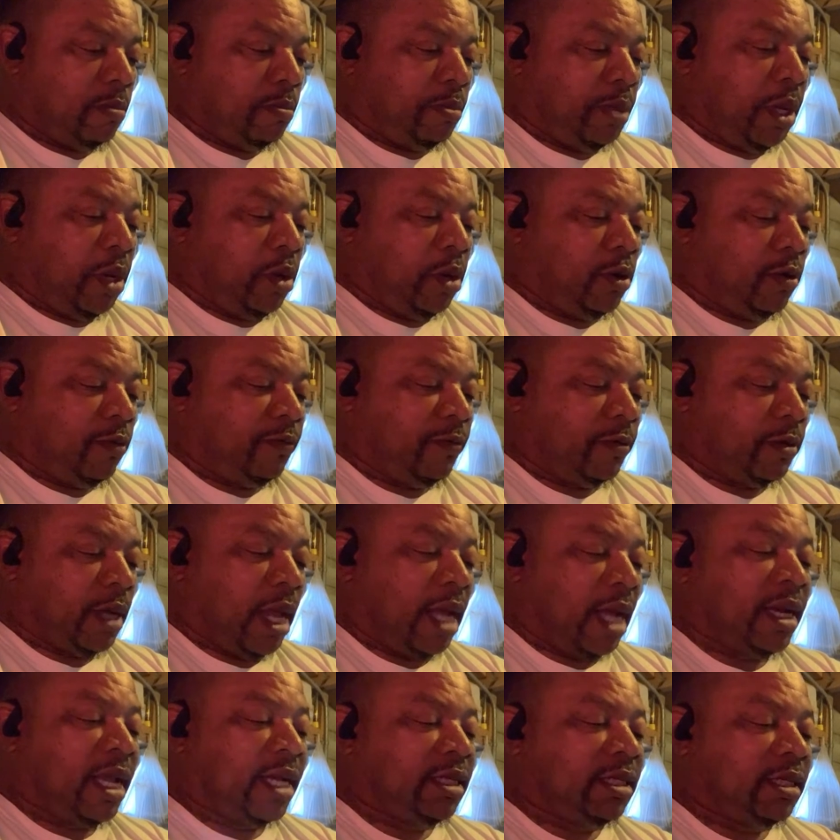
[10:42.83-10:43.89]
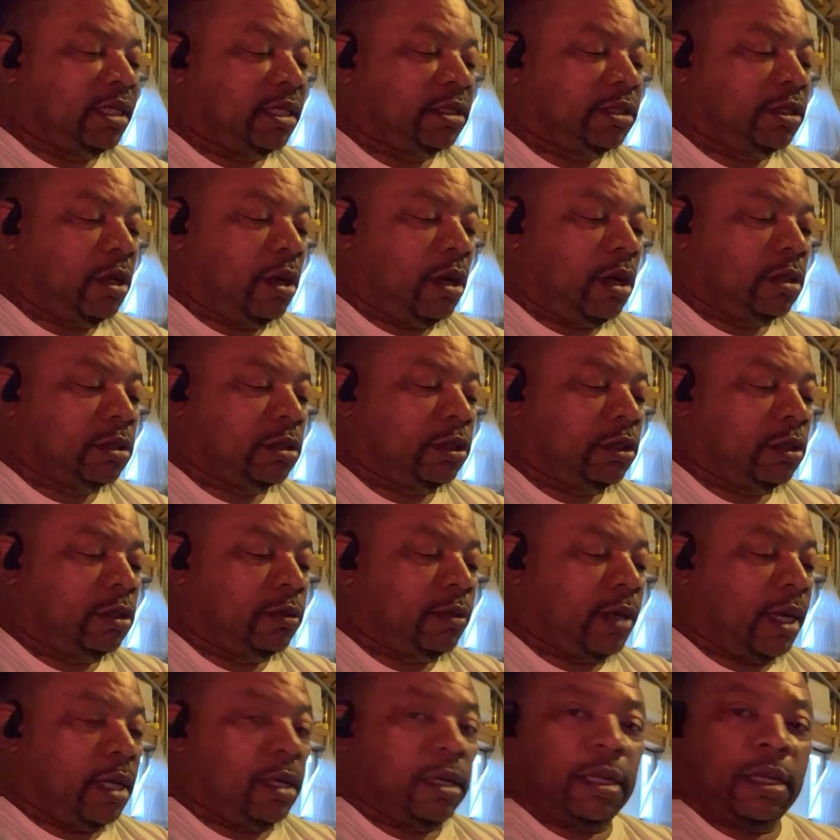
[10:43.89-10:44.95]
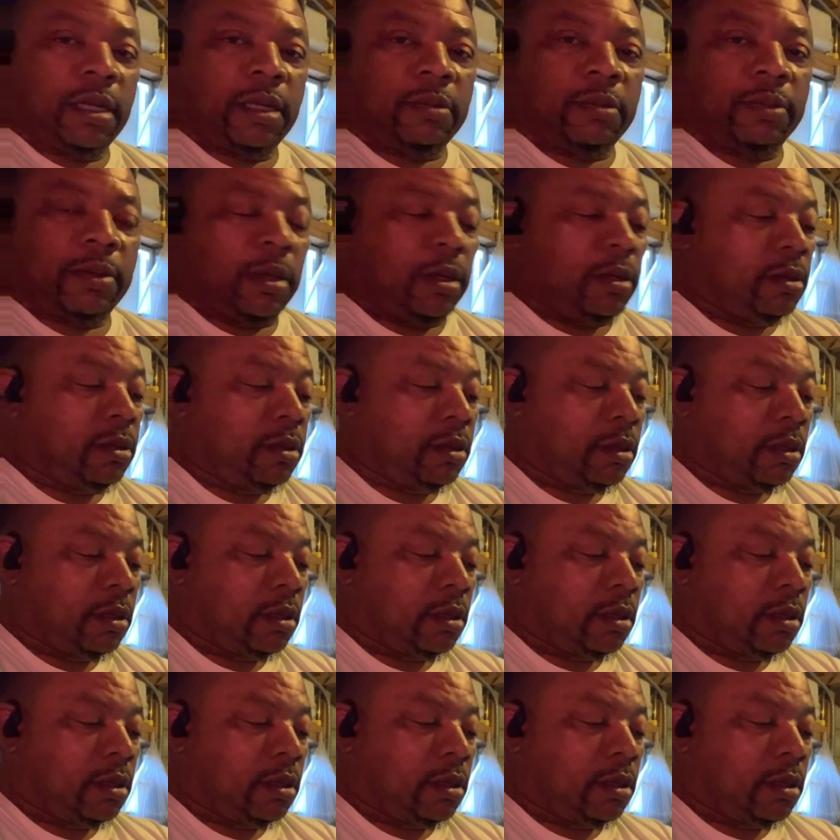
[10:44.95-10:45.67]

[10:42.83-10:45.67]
Beautiful. I like this dog too right here, bro.